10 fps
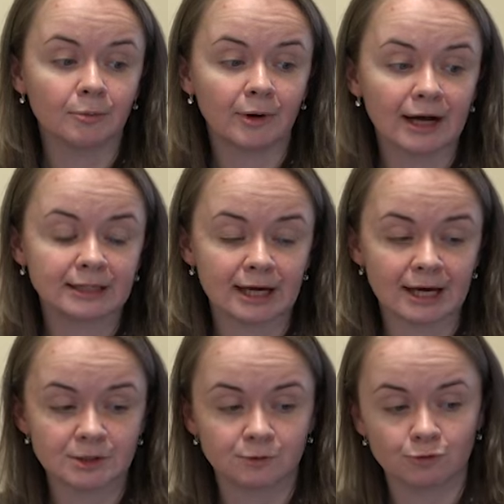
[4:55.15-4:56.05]
But
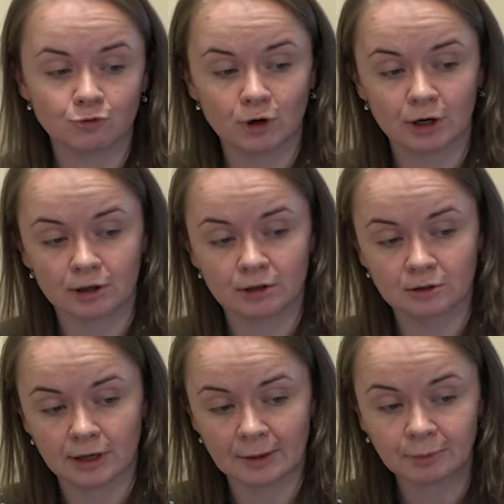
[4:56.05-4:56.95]
as for
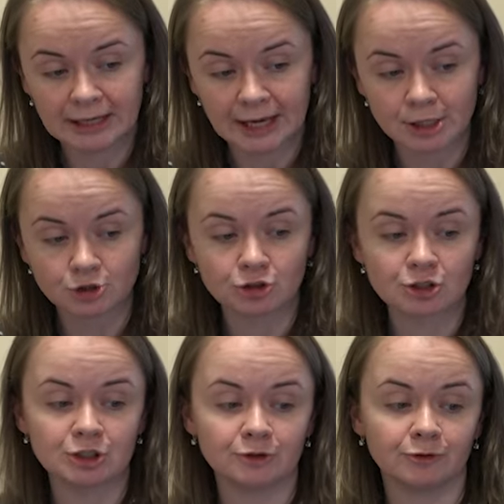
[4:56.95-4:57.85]

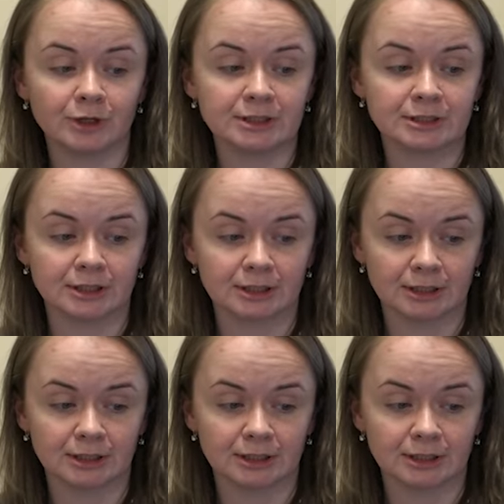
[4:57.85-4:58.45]
applications, different